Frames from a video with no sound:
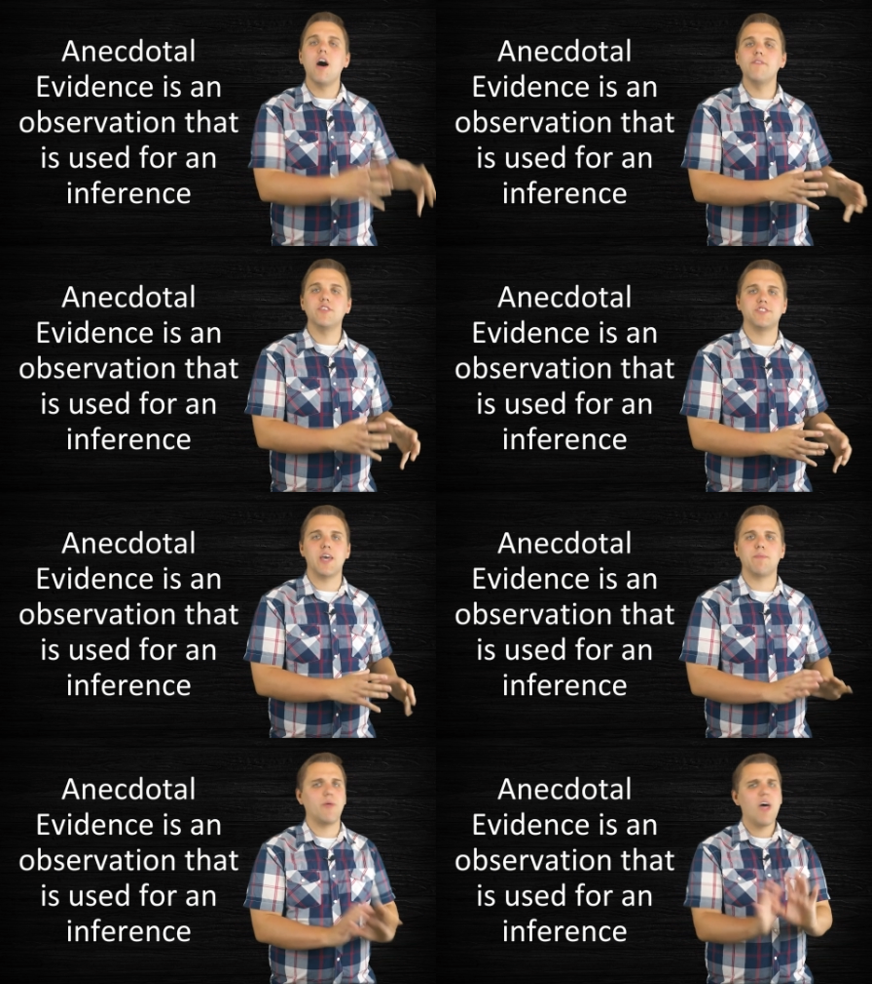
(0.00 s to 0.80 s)
of your
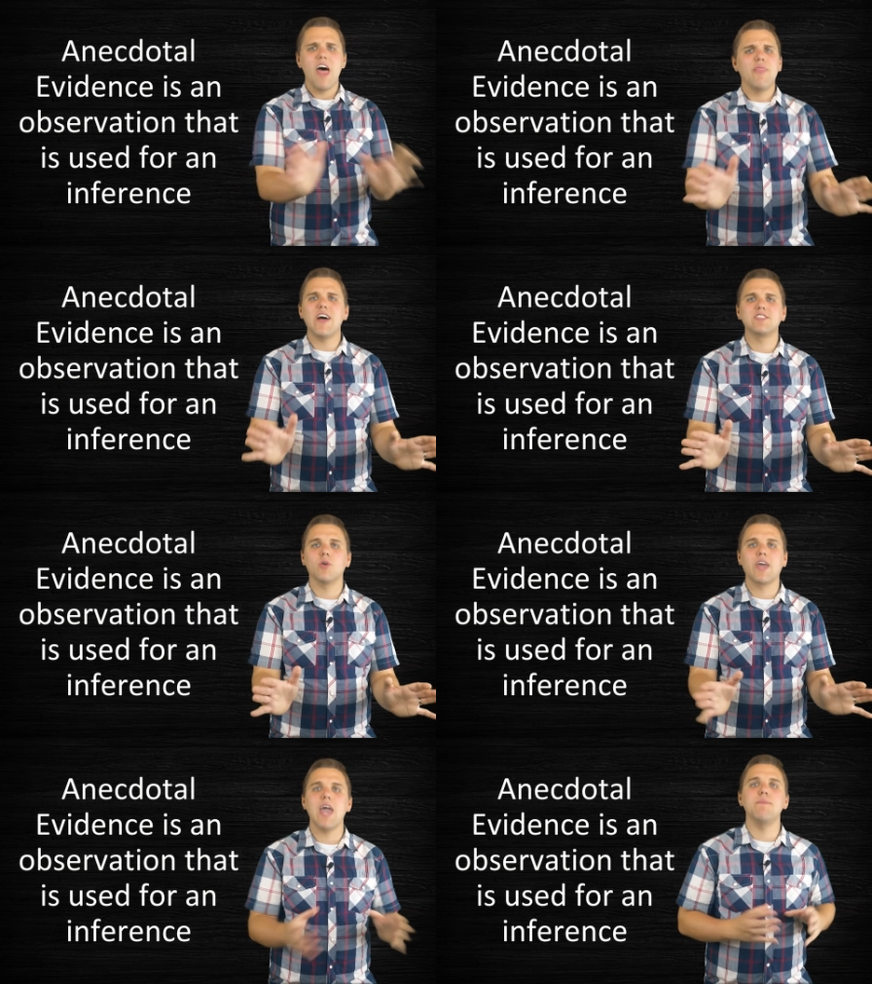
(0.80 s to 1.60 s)
sample, that's
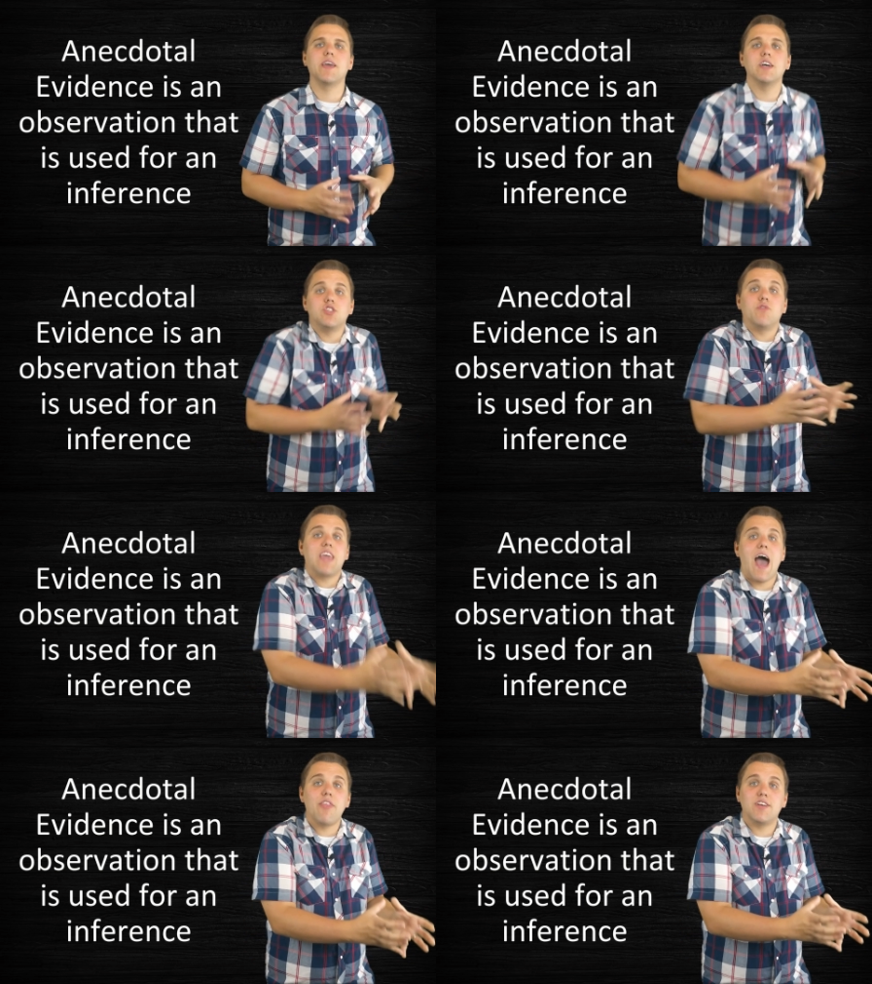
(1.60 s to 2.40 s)
okay because you've
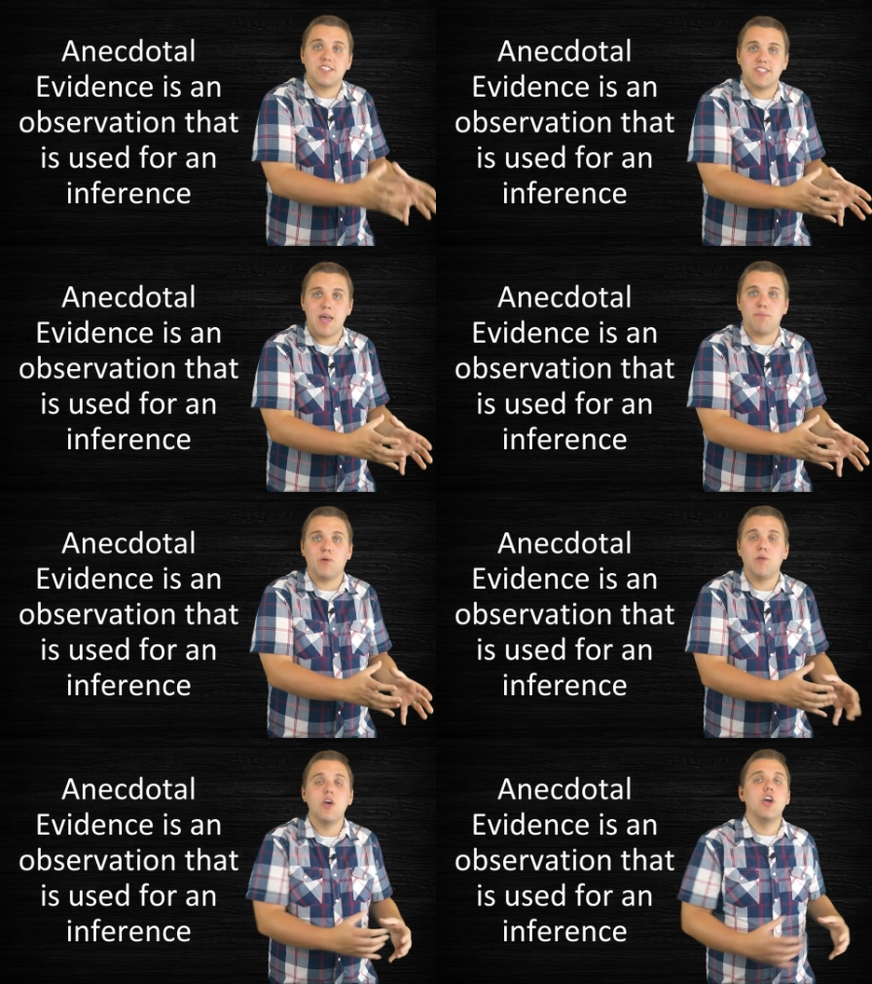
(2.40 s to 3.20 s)
gathered a
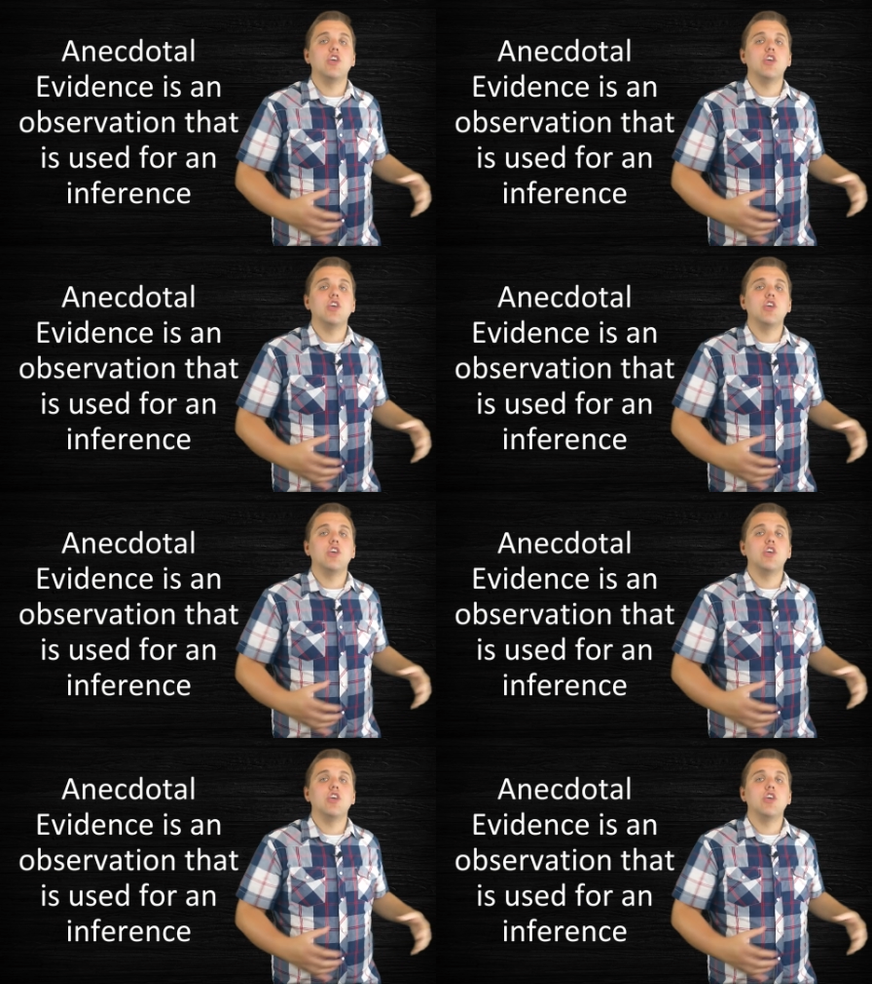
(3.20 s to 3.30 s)
sample,